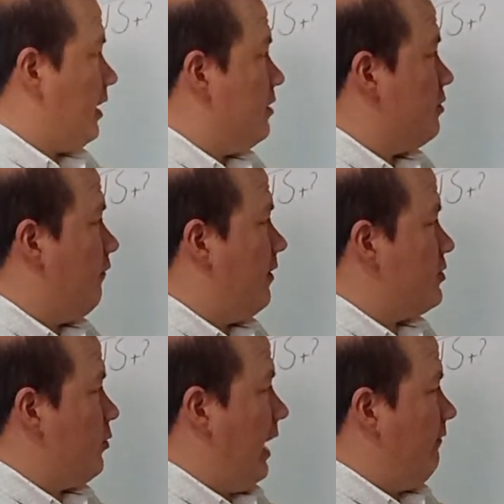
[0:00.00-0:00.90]
So
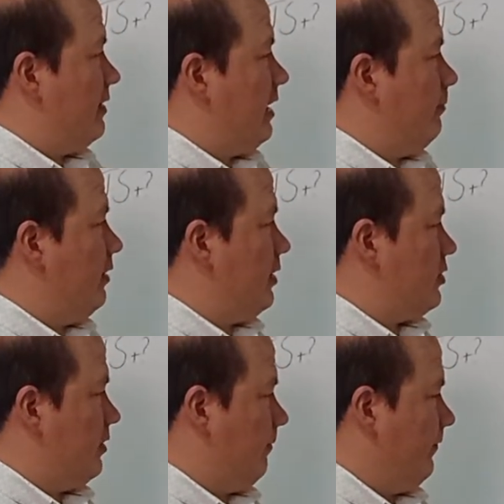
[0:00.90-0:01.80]
first we have a
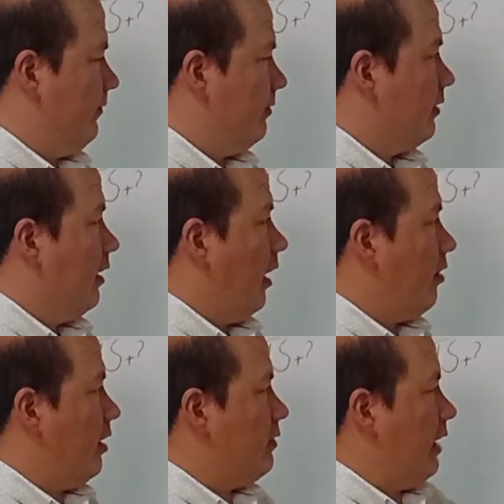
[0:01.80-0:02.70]
WH,
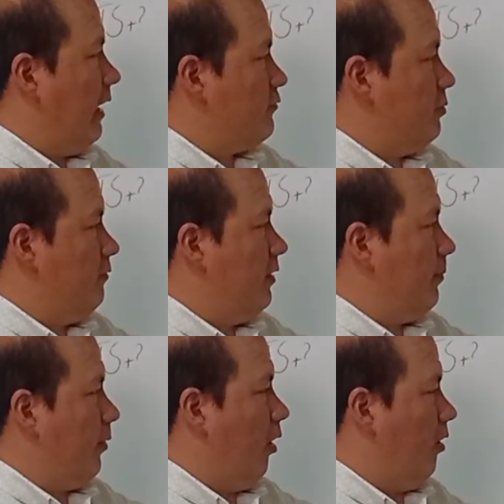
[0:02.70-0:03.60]
then you have to be
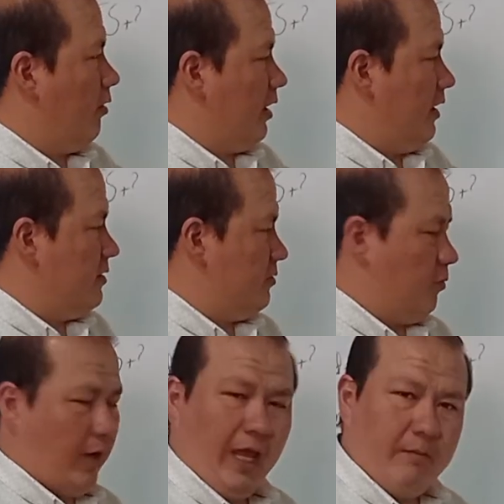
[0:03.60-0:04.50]
verb or is
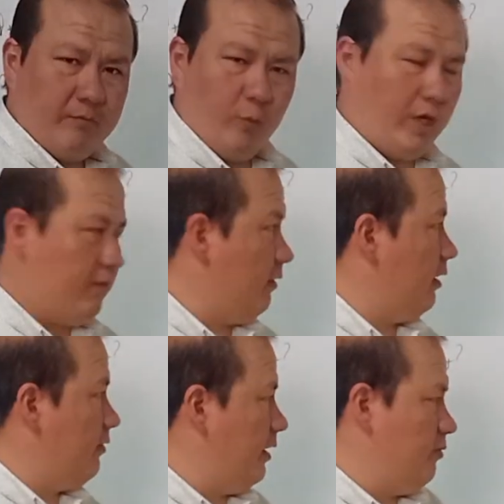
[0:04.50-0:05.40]
or am, whatever,
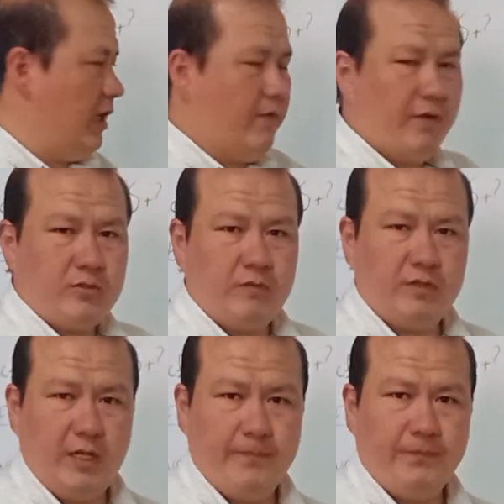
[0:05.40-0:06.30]
and then you have rest of
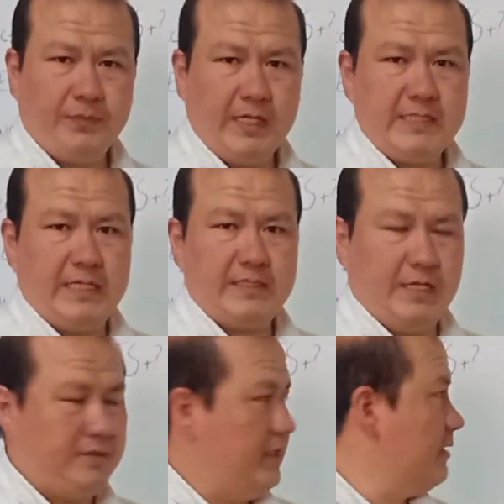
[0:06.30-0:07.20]
the
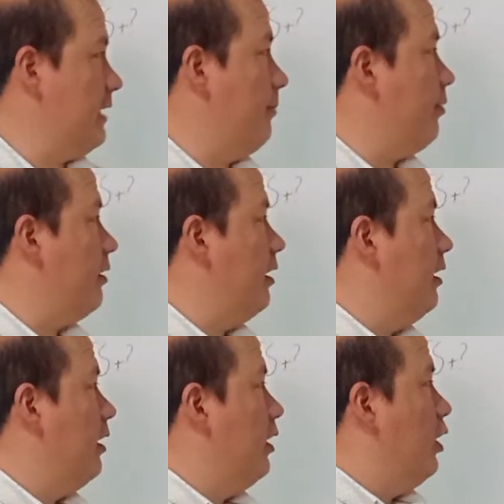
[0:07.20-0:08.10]
sentence. Example,
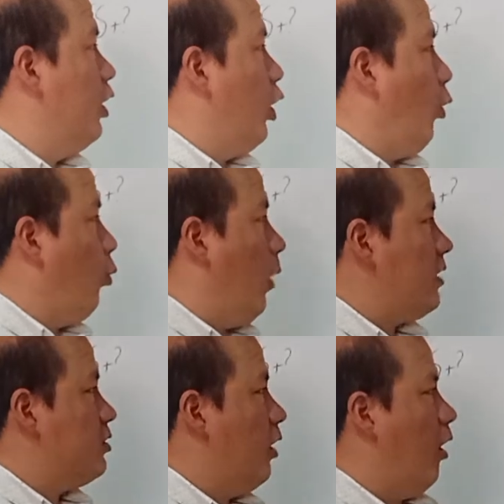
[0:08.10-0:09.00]

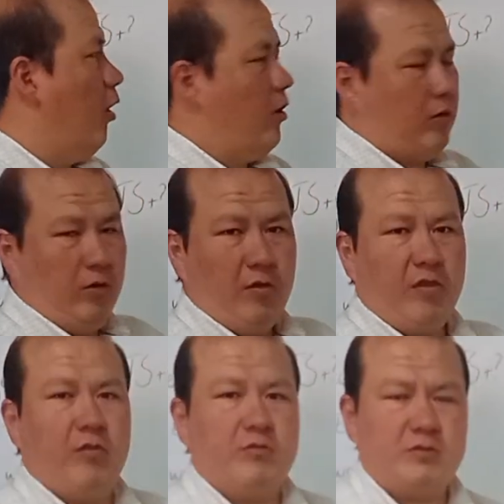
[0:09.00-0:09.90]
what are
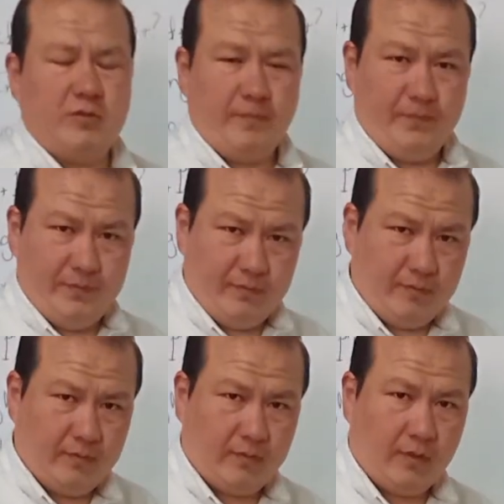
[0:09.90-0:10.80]
those?
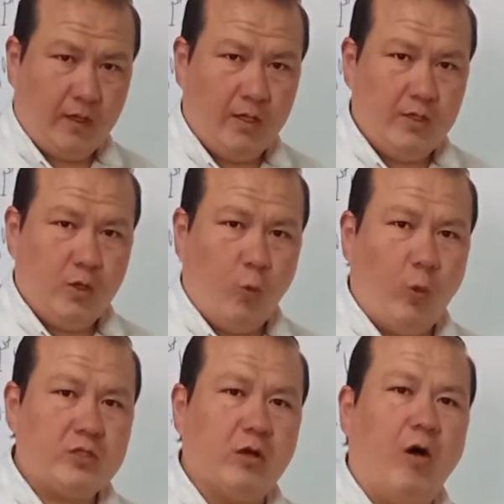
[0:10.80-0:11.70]

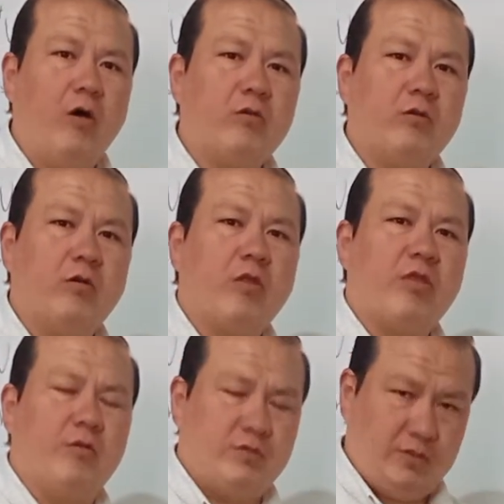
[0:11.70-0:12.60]
What are
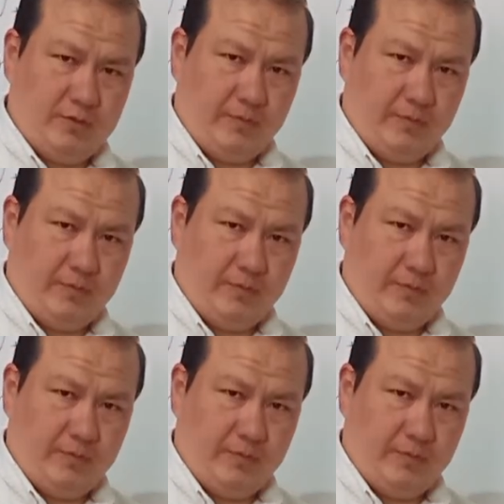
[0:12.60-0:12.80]
those?